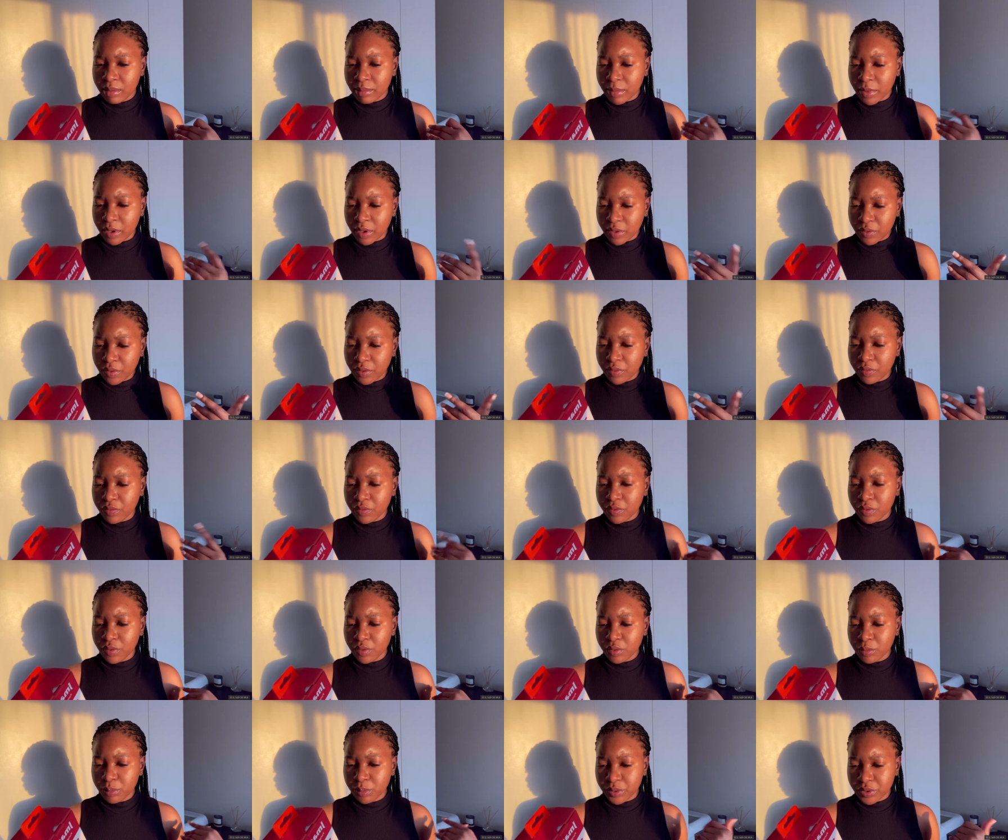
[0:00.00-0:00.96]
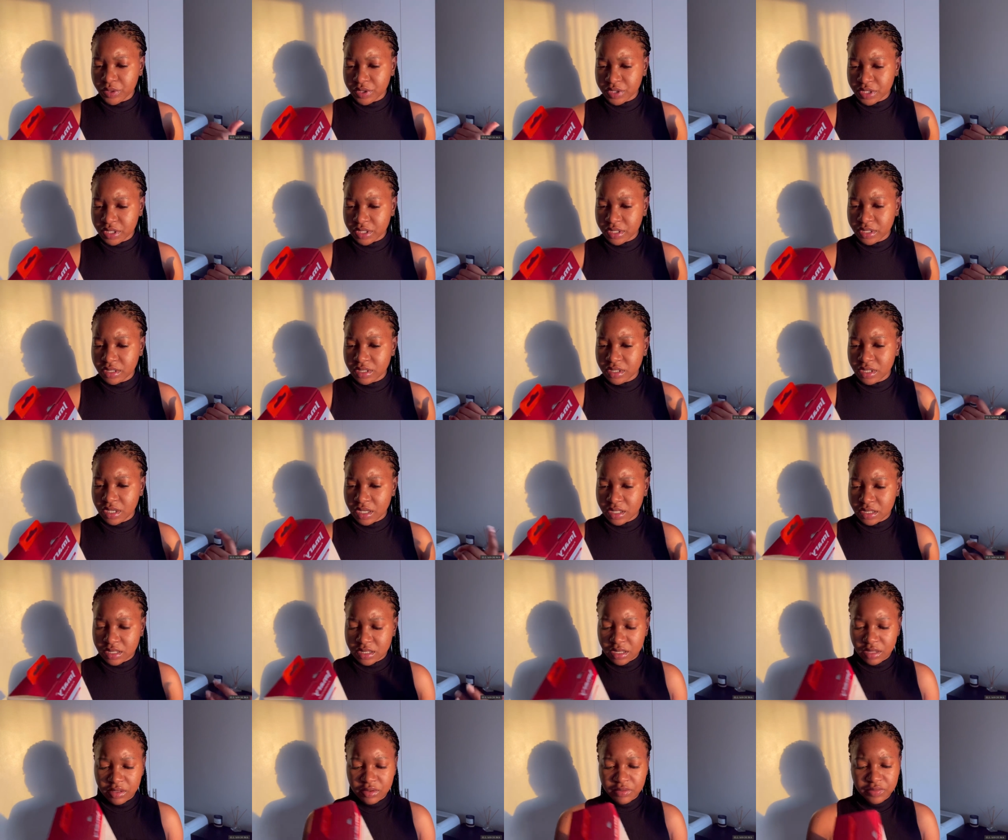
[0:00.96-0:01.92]
microphone projector
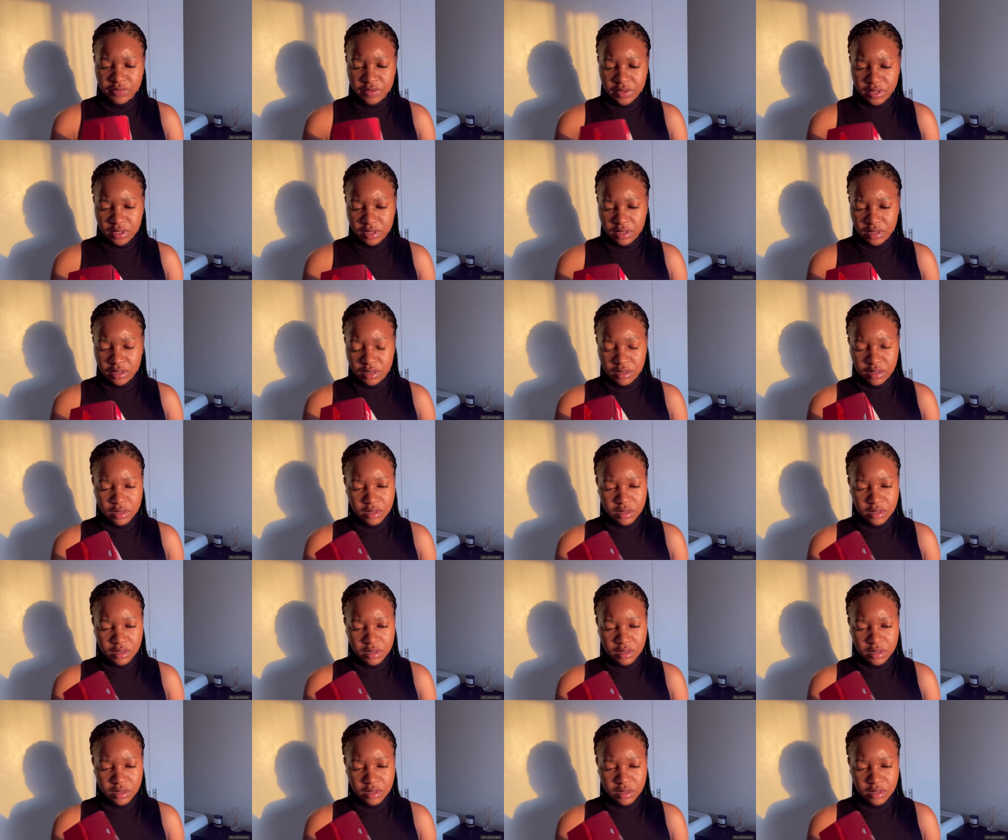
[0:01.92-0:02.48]
selfie